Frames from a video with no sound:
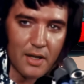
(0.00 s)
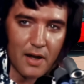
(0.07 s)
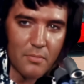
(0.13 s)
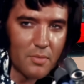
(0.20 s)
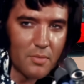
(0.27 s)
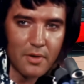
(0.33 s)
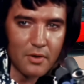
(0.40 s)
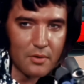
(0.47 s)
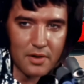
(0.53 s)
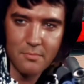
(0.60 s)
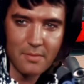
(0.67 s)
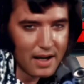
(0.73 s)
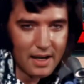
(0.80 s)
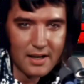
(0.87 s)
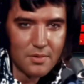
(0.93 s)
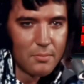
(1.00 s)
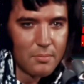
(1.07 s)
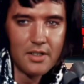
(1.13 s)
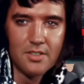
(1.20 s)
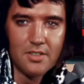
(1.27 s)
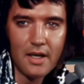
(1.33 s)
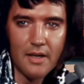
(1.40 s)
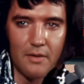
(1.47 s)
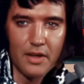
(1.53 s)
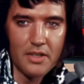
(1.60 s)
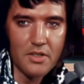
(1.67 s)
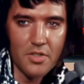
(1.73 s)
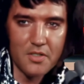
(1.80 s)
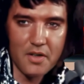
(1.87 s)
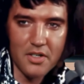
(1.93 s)
Helped community banks by signing
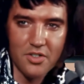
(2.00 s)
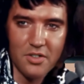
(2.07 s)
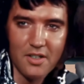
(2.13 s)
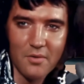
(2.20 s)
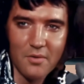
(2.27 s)
legislation